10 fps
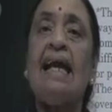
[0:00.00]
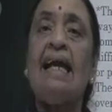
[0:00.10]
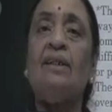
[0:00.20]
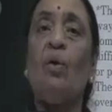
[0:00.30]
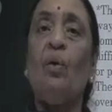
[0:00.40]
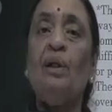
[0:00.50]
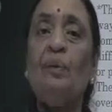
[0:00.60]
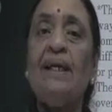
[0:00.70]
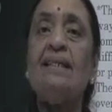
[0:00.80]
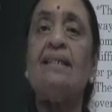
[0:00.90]
can
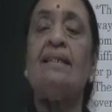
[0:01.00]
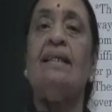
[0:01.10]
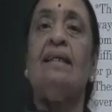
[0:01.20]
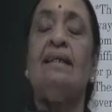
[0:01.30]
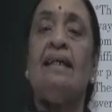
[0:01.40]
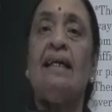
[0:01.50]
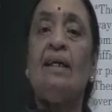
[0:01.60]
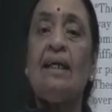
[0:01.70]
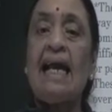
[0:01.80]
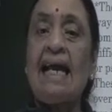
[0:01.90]
always
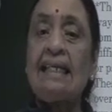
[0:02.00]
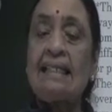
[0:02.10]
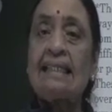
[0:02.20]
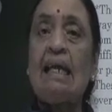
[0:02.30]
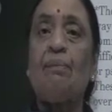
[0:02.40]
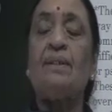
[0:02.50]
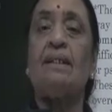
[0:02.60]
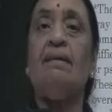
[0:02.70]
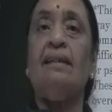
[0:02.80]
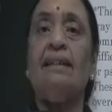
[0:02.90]

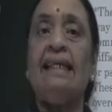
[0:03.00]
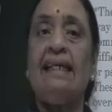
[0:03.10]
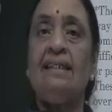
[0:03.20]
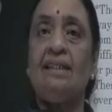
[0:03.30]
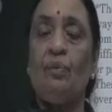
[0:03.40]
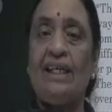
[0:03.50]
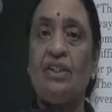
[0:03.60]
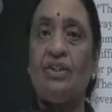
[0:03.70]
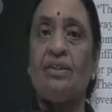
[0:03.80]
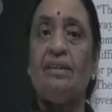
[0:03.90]
accept early
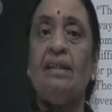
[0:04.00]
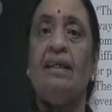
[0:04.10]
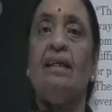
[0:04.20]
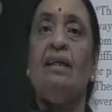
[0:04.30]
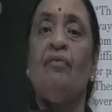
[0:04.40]
intervention